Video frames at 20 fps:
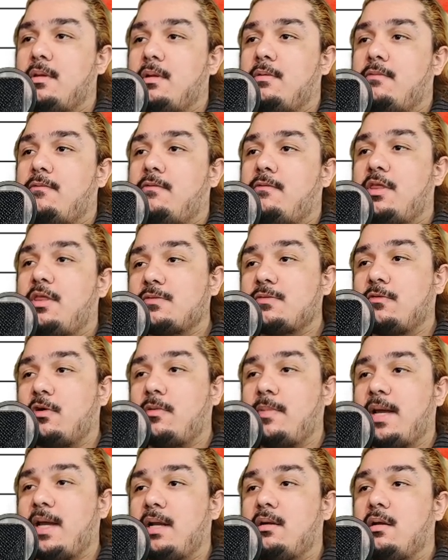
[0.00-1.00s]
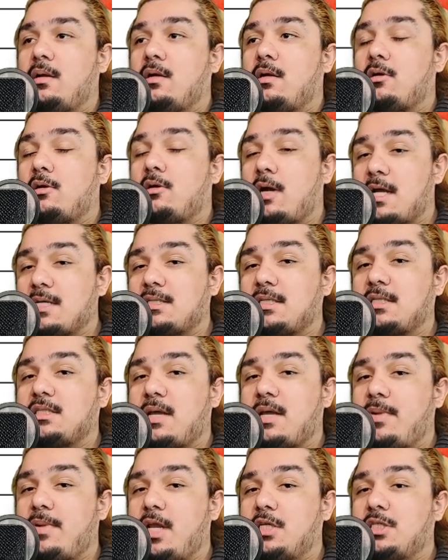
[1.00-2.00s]
For this format,
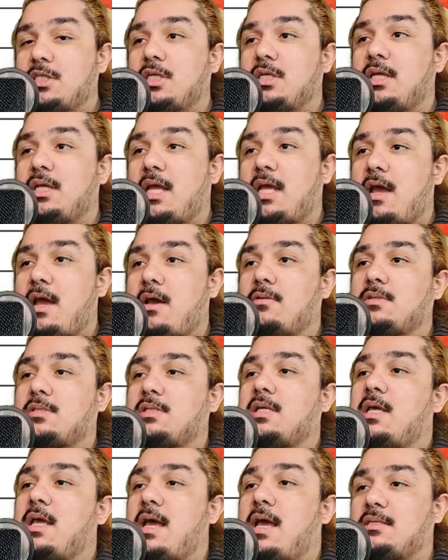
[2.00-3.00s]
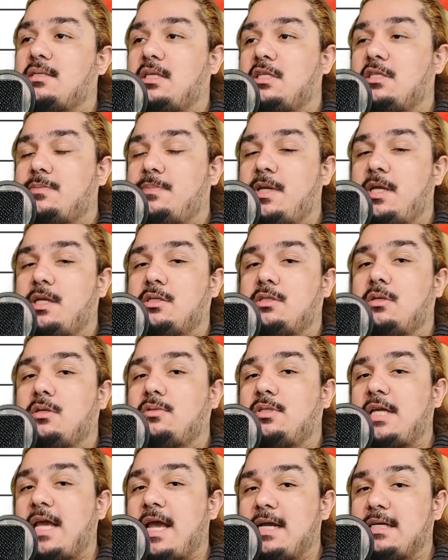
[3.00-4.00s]
cross-examination counts as a speech, so
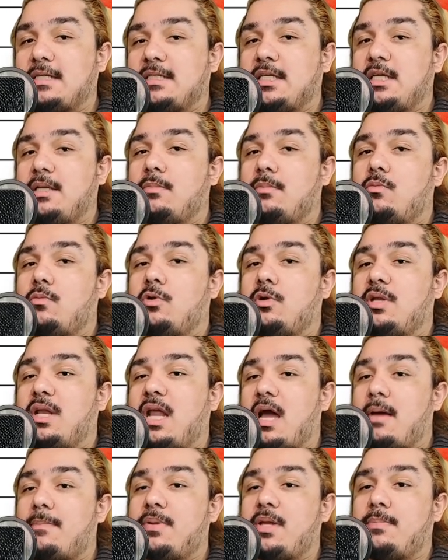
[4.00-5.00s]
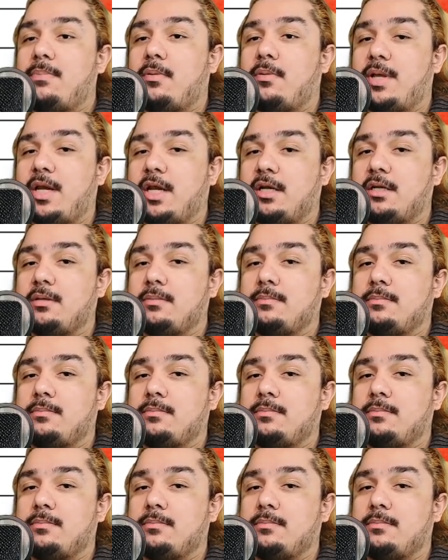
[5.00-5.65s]
tag team will not be permitted.